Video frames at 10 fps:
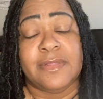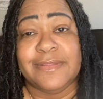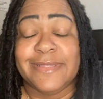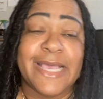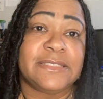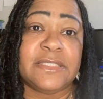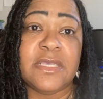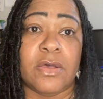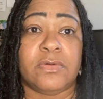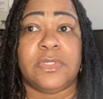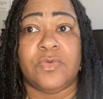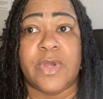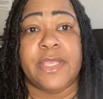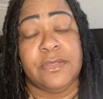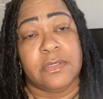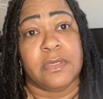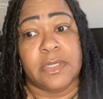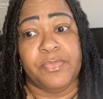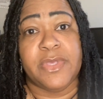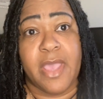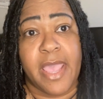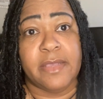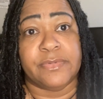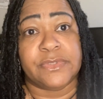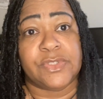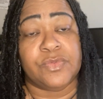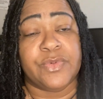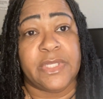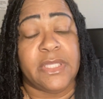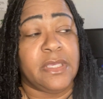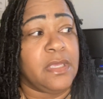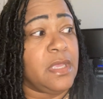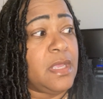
That's the only way you're going to be able to really